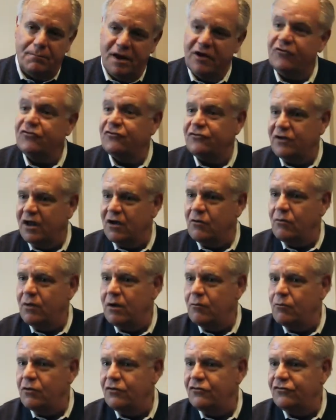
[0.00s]
major
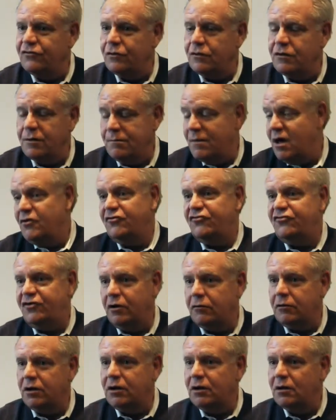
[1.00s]
takeaway was the amount of
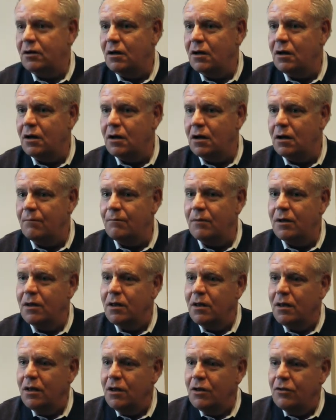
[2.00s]
sharing um,
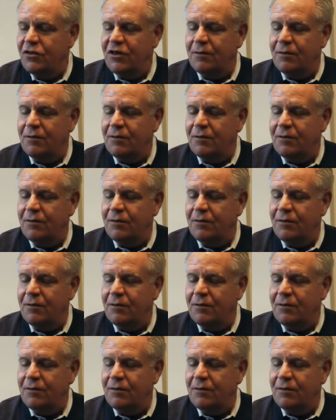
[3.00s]
mm-hmm.